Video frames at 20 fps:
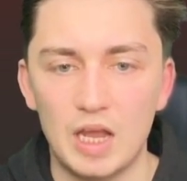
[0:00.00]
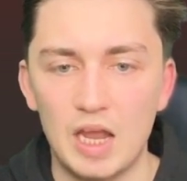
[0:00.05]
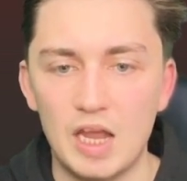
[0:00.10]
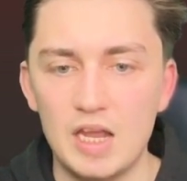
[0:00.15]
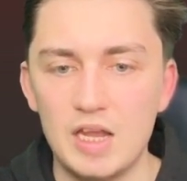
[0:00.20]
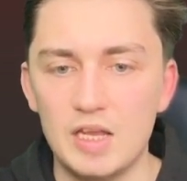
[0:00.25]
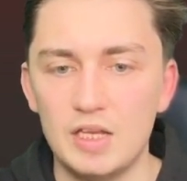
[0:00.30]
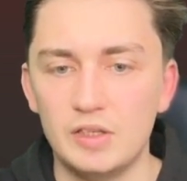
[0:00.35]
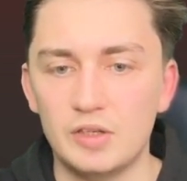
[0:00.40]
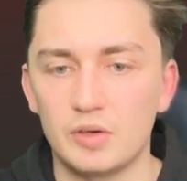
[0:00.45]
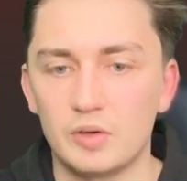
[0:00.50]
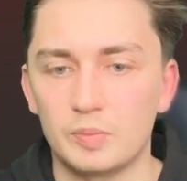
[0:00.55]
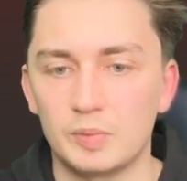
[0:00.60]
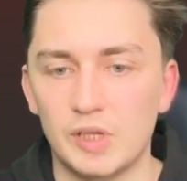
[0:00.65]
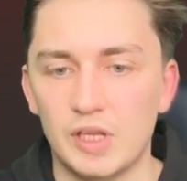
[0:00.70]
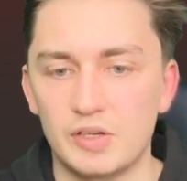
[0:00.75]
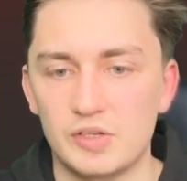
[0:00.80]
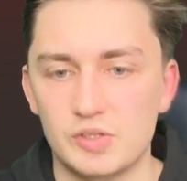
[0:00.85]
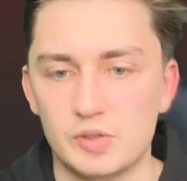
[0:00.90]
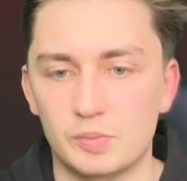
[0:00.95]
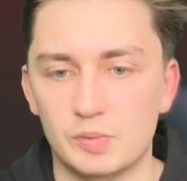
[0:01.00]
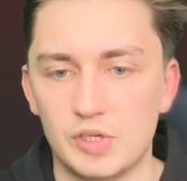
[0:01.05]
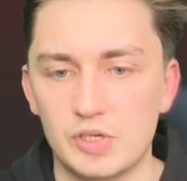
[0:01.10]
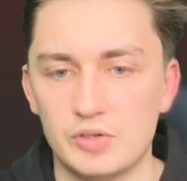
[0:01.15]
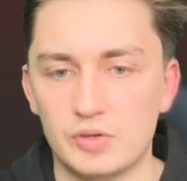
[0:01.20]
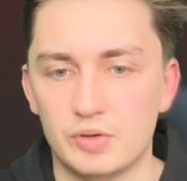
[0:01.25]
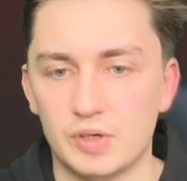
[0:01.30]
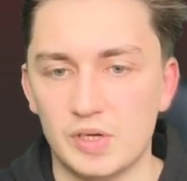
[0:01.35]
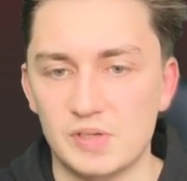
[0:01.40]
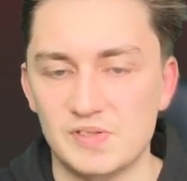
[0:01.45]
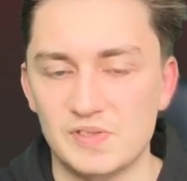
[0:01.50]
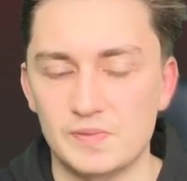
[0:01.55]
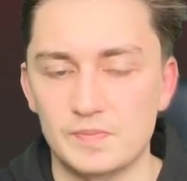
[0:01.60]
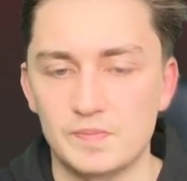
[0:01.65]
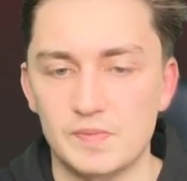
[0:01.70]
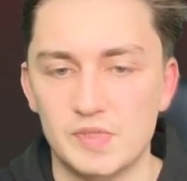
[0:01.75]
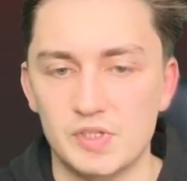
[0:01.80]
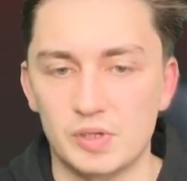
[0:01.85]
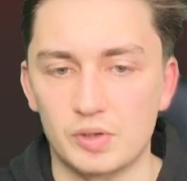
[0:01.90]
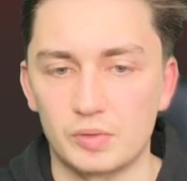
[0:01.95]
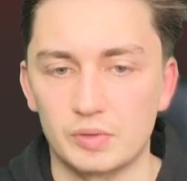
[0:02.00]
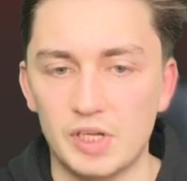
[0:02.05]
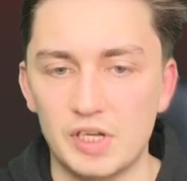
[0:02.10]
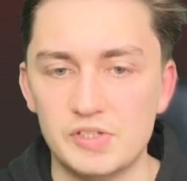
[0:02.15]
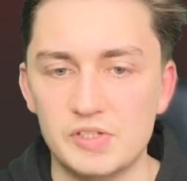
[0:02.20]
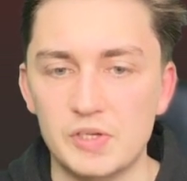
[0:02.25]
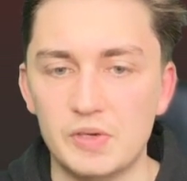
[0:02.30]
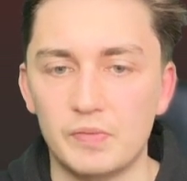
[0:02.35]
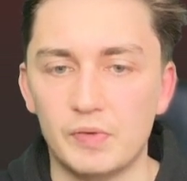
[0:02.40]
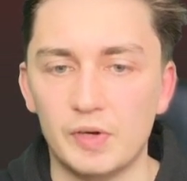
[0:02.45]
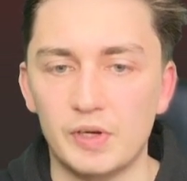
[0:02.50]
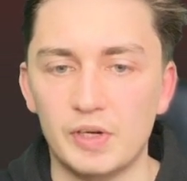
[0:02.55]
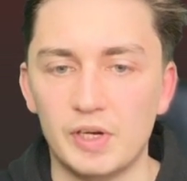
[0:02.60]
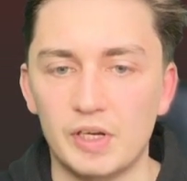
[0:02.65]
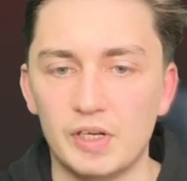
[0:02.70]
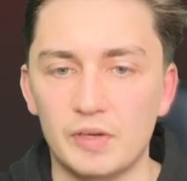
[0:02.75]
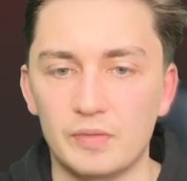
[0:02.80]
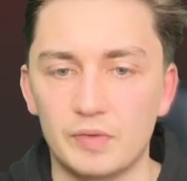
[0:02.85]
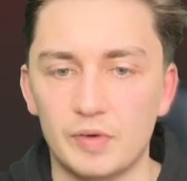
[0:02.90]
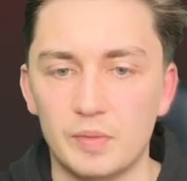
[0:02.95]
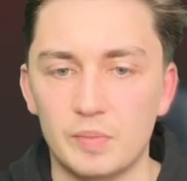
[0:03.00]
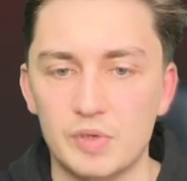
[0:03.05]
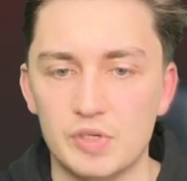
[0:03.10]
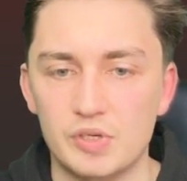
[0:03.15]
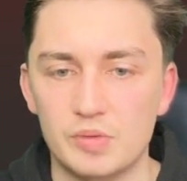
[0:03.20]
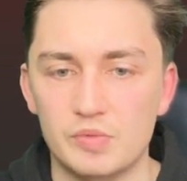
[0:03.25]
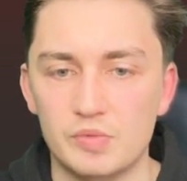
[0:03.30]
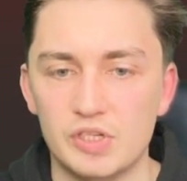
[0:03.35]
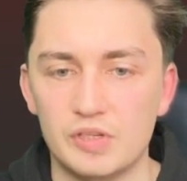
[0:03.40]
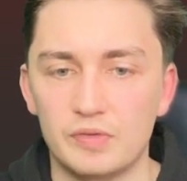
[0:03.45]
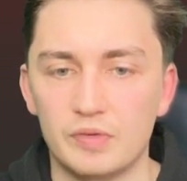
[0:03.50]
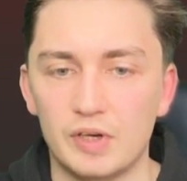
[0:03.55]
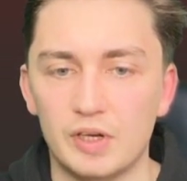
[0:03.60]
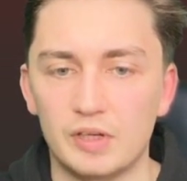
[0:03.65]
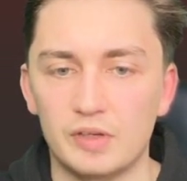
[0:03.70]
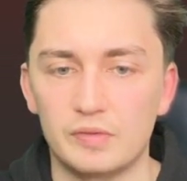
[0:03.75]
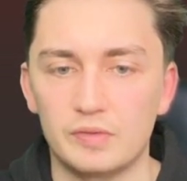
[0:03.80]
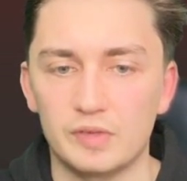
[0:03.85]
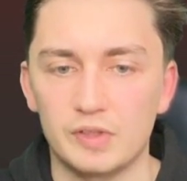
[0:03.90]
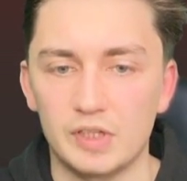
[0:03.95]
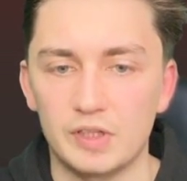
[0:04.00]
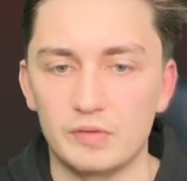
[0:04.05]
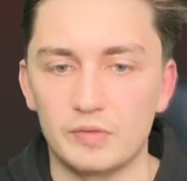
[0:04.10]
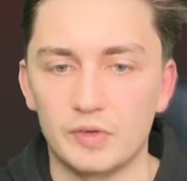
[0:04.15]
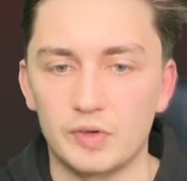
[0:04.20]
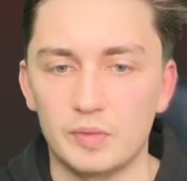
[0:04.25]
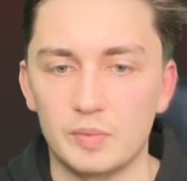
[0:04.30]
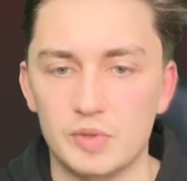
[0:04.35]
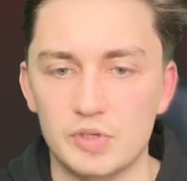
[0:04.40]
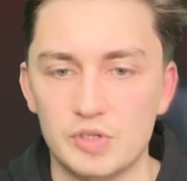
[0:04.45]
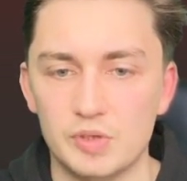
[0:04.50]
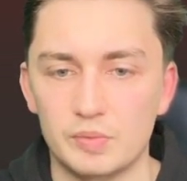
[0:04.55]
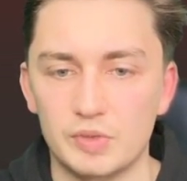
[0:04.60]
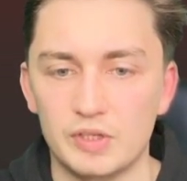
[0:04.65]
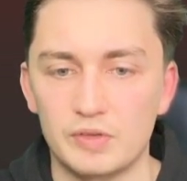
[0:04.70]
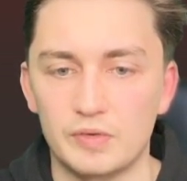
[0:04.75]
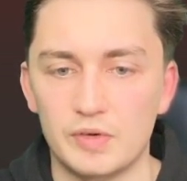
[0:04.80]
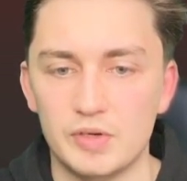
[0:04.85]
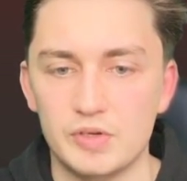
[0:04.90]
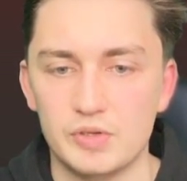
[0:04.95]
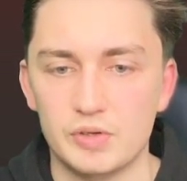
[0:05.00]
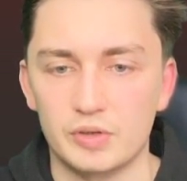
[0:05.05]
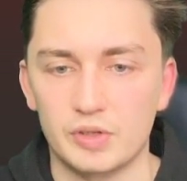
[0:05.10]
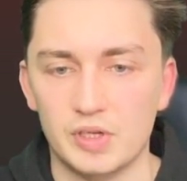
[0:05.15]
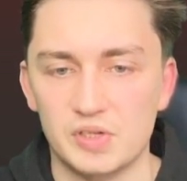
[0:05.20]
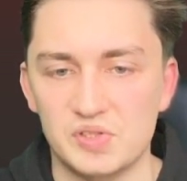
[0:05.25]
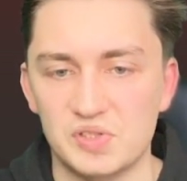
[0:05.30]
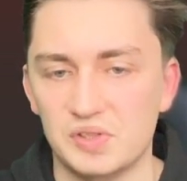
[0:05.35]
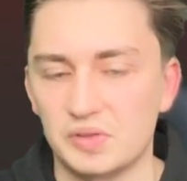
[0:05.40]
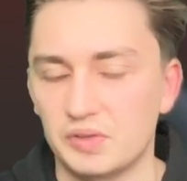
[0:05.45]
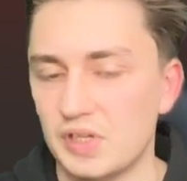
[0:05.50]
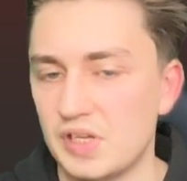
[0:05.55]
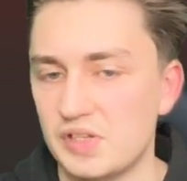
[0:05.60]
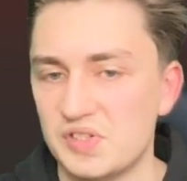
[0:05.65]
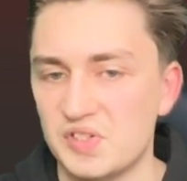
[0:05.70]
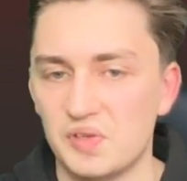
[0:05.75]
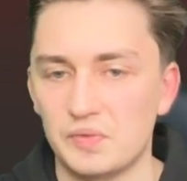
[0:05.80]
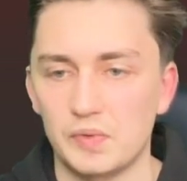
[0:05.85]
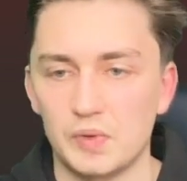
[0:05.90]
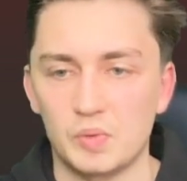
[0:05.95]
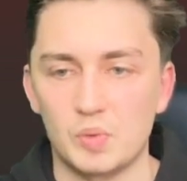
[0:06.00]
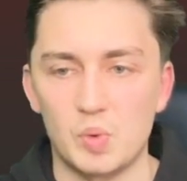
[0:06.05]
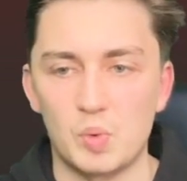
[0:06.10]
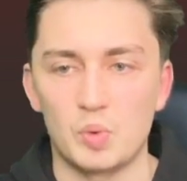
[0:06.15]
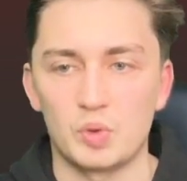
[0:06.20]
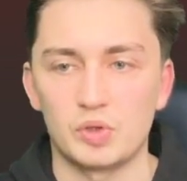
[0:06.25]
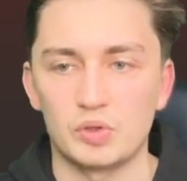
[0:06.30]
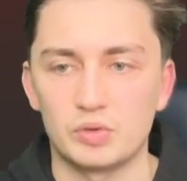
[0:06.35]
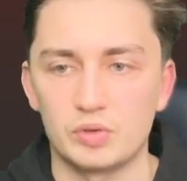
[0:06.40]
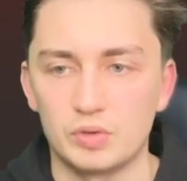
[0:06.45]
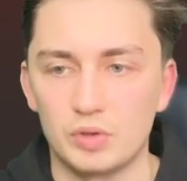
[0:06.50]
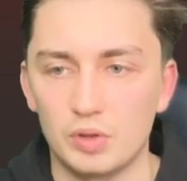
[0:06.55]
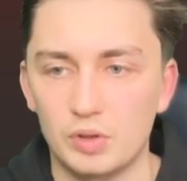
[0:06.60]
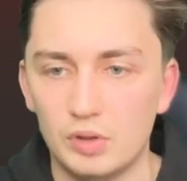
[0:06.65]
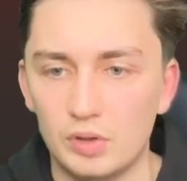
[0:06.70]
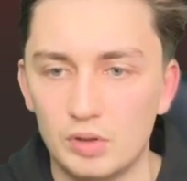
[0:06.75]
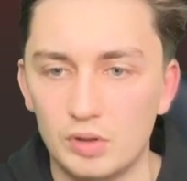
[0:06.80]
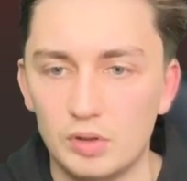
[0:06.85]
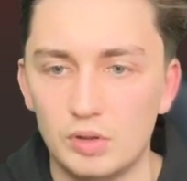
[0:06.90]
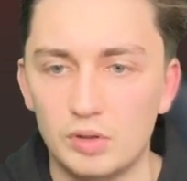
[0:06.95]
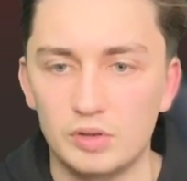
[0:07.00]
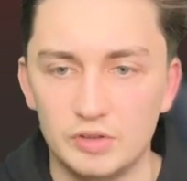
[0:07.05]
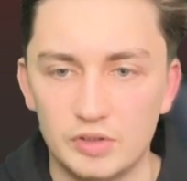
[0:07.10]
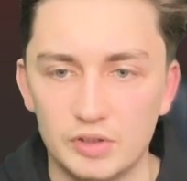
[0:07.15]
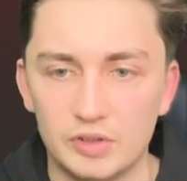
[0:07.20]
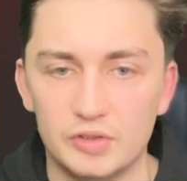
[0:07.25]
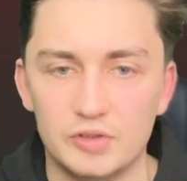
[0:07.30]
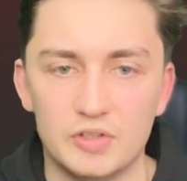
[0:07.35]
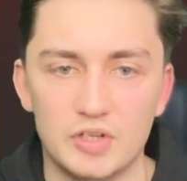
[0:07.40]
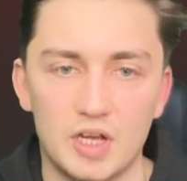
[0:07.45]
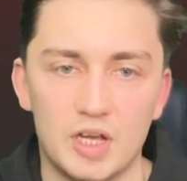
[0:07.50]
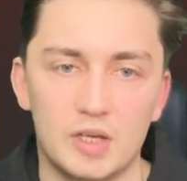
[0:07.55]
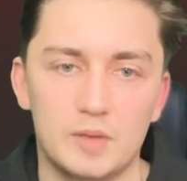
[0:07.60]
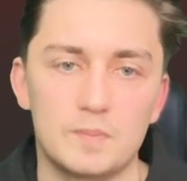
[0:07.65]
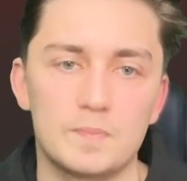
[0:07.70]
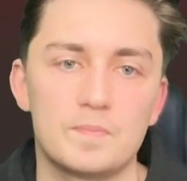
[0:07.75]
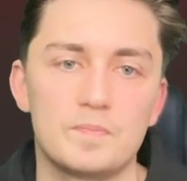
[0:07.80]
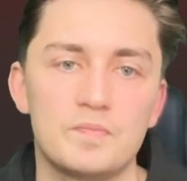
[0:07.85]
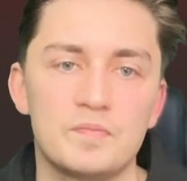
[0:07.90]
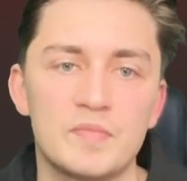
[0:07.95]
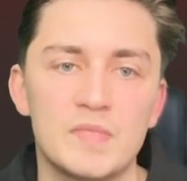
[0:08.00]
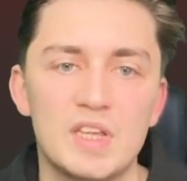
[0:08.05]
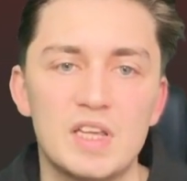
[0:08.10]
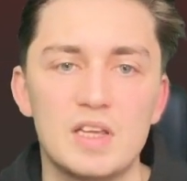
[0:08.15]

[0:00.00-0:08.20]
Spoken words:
And our plan is to play short castle. So knight c3, knight f3, bishop g5, e3, bishop d3, short castle. That's something we want to do all the time.